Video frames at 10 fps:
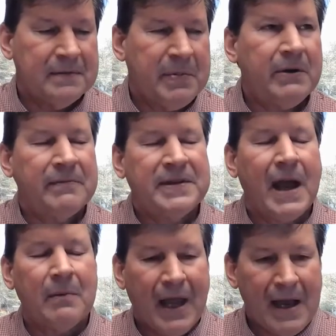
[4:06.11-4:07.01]
period of
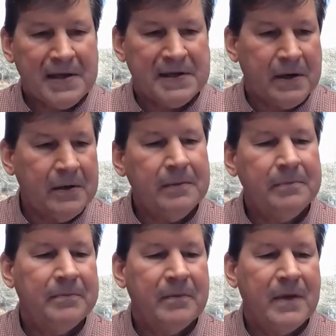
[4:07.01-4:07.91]
time last year,
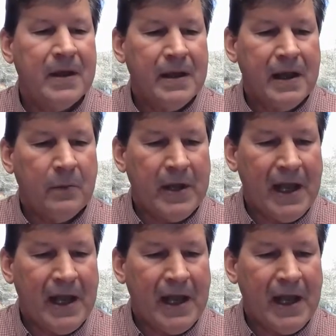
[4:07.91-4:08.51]
and